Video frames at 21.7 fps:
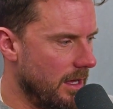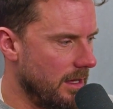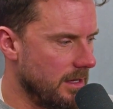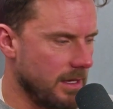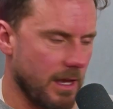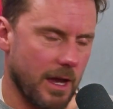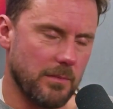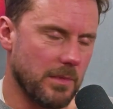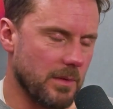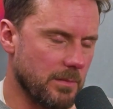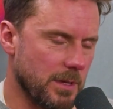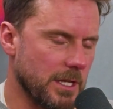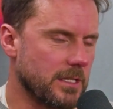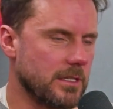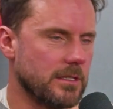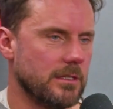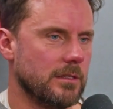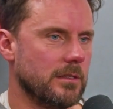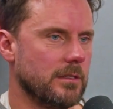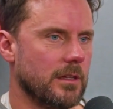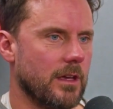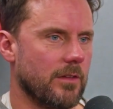a bit
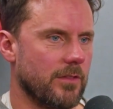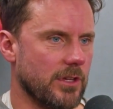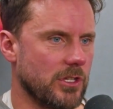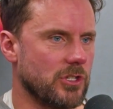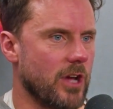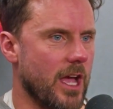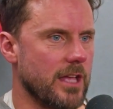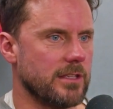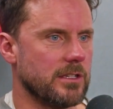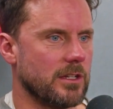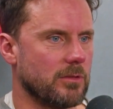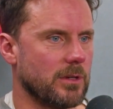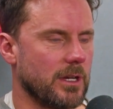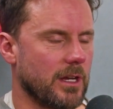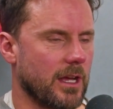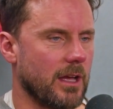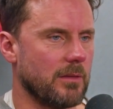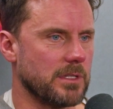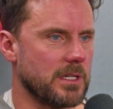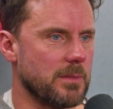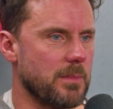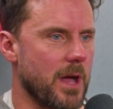of a tragic when it
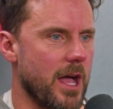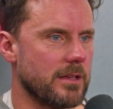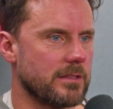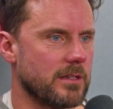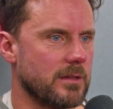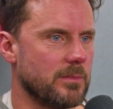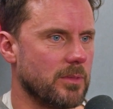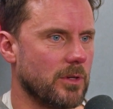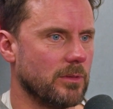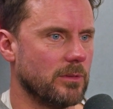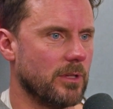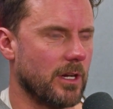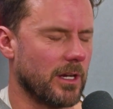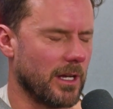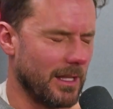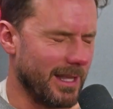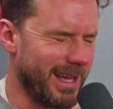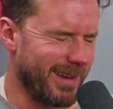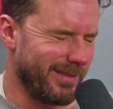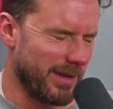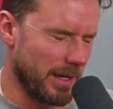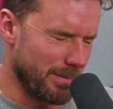comes to basketball. Like I
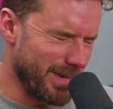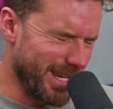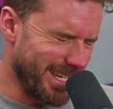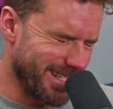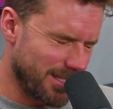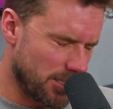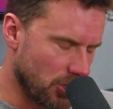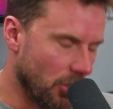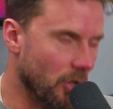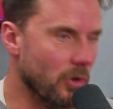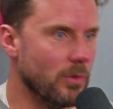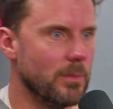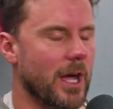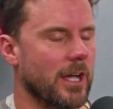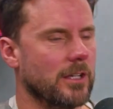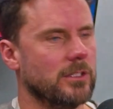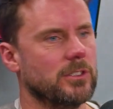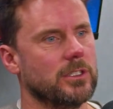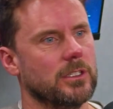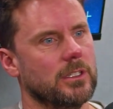love it a bit too much.